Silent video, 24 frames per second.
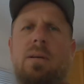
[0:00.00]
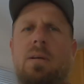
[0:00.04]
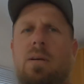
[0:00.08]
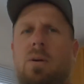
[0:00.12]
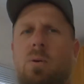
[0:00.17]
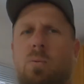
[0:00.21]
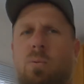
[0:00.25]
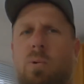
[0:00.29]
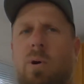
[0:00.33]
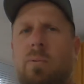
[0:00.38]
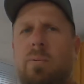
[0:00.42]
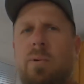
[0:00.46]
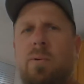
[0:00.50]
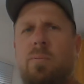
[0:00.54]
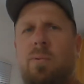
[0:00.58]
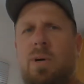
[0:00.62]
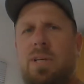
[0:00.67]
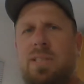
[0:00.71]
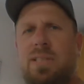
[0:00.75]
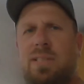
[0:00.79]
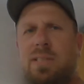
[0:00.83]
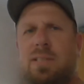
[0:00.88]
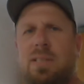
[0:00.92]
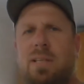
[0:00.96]
what we
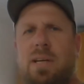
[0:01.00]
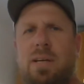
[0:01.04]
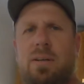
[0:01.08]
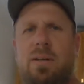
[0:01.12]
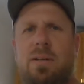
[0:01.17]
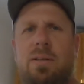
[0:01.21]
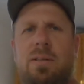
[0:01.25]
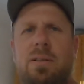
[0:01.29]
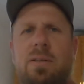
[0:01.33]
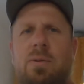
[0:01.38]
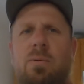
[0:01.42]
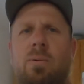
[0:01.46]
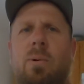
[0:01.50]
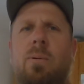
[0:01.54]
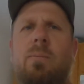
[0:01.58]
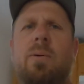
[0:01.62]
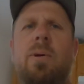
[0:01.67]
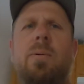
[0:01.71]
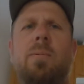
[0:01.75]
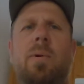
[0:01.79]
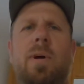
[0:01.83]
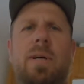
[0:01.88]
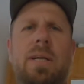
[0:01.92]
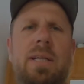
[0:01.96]
wanna sell, what we
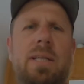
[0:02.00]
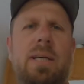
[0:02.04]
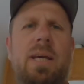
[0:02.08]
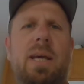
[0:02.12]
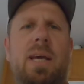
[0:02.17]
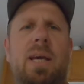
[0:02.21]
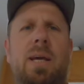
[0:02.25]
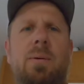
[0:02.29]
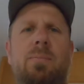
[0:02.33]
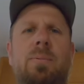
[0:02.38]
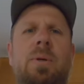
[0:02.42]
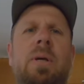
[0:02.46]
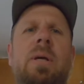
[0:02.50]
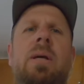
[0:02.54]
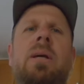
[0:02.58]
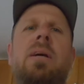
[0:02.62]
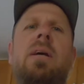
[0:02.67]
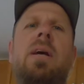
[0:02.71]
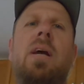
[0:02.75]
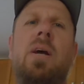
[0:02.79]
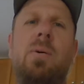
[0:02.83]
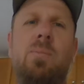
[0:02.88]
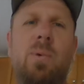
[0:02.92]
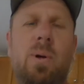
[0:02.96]
wanna keep,
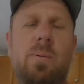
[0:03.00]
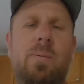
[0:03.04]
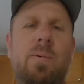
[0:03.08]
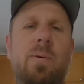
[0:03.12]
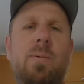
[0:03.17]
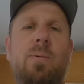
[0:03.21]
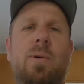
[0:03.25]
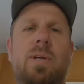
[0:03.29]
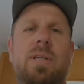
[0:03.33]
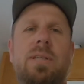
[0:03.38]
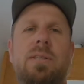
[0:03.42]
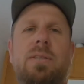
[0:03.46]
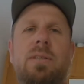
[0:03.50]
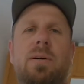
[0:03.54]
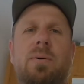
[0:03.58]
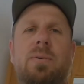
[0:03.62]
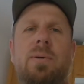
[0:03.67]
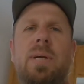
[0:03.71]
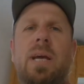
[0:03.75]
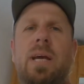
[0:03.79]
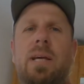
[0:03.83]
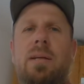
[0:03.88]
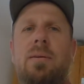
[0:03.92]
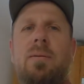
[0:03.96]
and what we wanna
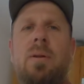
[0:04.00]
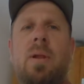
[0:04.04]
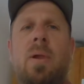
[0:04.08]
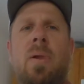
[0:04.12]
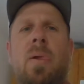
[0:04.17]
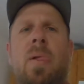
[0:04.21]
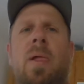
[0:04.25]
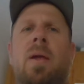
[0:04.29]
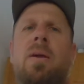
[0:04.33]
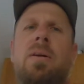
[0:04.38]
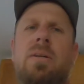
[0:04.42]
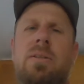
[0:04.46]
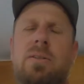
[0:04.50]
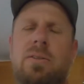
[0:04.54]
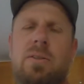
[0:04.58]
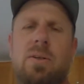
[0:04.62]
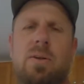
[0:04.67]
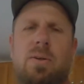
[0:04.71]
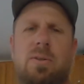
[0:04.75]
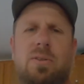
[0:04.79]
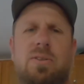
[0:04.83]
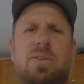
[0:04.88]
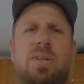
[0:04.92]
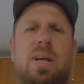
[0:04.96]
donate.
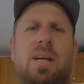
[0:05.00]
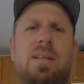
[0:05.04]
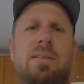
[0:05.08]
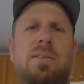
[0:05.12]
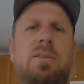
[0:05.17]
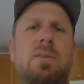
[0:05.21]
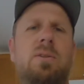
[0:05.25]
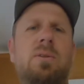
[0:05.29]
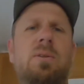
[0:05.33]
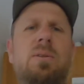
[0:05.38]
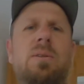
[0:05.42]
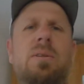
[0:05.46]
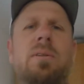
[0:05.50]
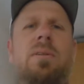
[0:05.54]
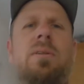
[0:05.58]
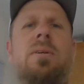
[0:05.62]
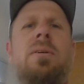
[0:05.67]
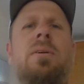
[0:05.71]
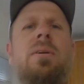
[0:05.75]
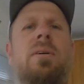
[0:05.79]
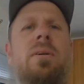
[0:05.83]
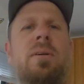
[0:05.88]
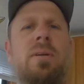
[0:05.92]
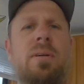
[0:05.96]
So stay tuned
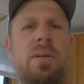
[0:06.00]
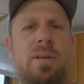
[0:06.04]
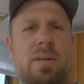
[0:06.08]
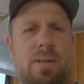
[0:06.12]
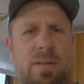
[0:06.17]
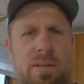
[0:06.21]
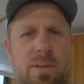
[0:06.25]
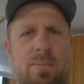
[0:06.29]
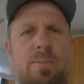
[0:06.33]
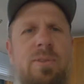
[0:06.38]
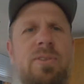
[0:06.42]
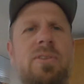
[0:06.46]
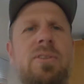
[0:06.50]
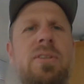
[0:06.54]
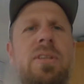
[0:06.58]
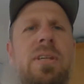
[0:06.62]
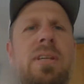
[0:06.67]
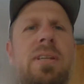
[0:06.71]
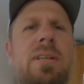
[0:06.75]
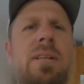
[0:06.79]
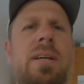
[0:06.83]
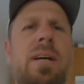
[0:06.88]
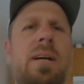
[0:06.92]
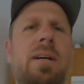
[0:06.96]
and we'll see you
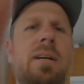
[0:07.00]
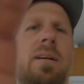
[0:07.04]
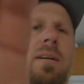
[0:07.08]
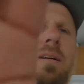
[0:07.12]
there.